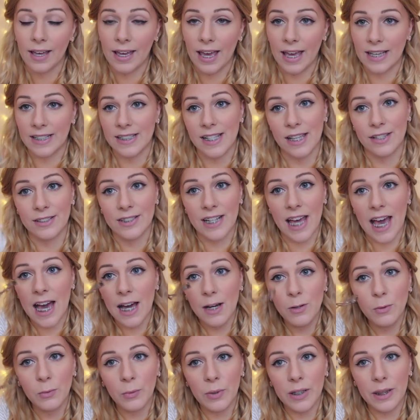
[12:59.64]
Okay, so
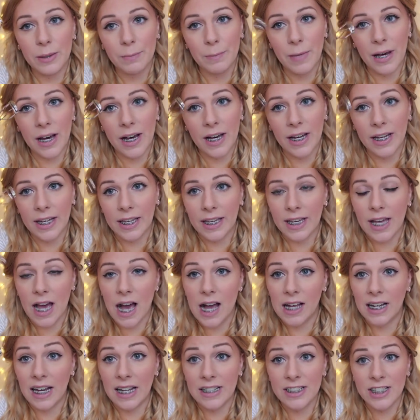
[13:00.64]
now with my
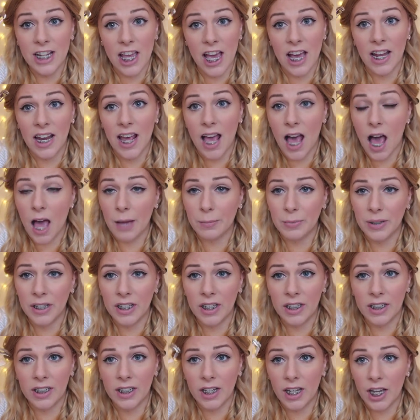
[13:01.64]
eyelash curler, I'm
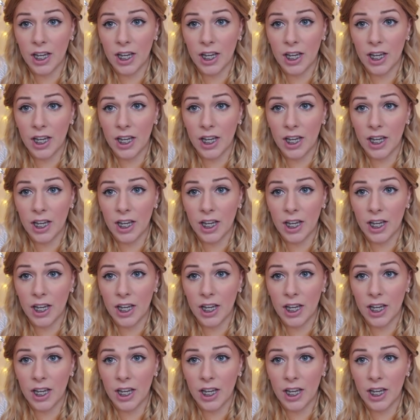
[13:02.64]
gonna